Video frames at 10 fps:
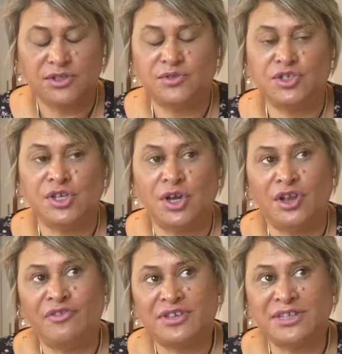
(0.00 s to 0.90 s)
you know,
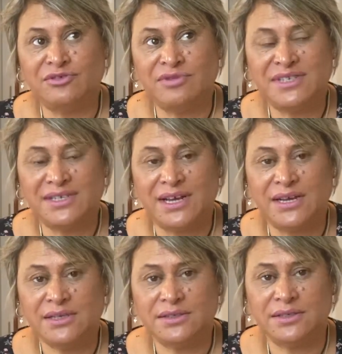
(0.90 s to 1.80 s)
if it doesn't
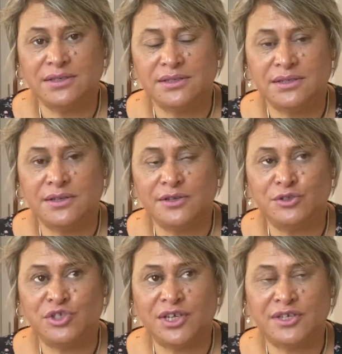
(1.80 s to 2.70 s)
resonate, you know,
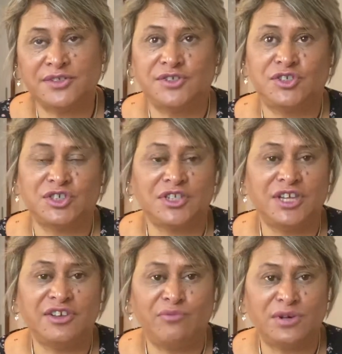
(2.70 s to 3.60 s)
just
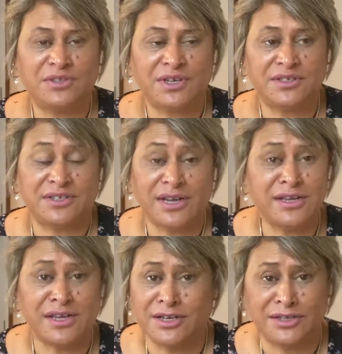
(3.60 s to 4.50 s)
leave
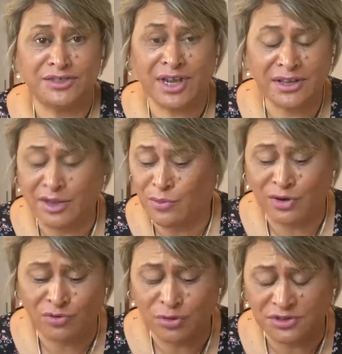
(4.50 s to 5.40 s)
take that one,
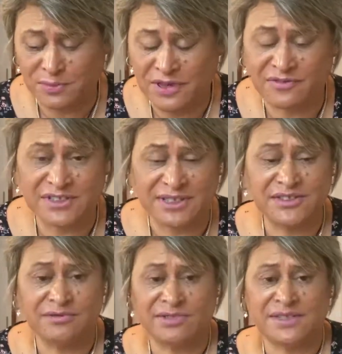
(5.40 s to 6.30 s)
of course, but if it
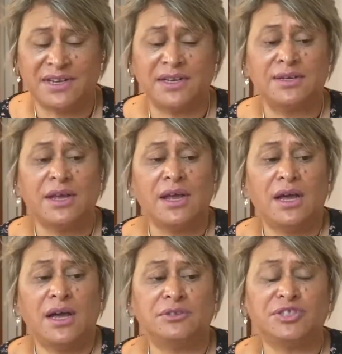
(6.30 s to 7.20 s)
doesn't resonate,
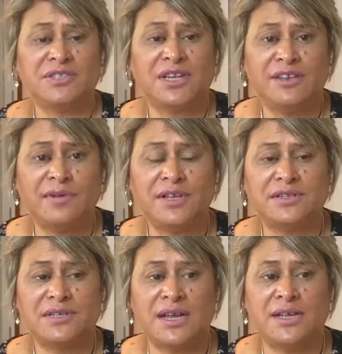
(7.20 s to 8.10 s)
just leave
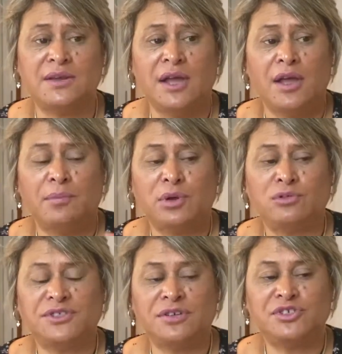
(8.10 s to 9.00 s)
it. But
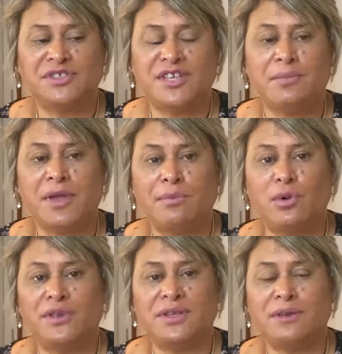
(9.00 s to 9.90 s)
also just keeping in
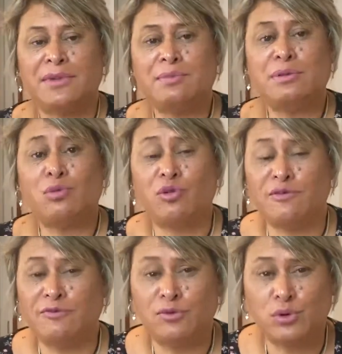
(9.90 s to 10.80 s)
mind that it may be more of
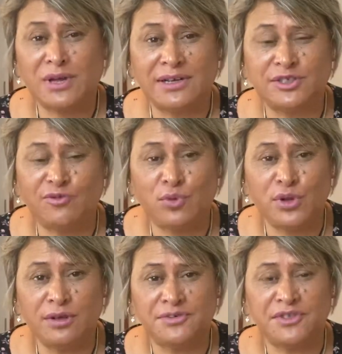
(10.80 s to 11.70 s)
a forecast for
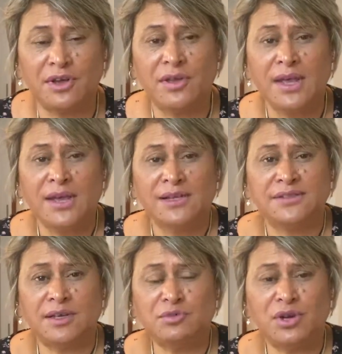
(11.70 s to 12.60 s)
you. So
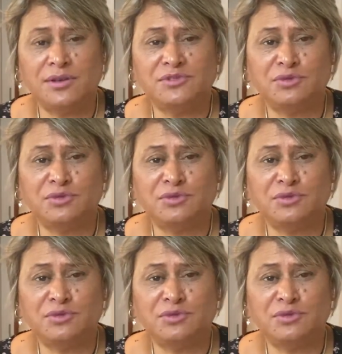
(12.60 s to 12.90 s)
sometimes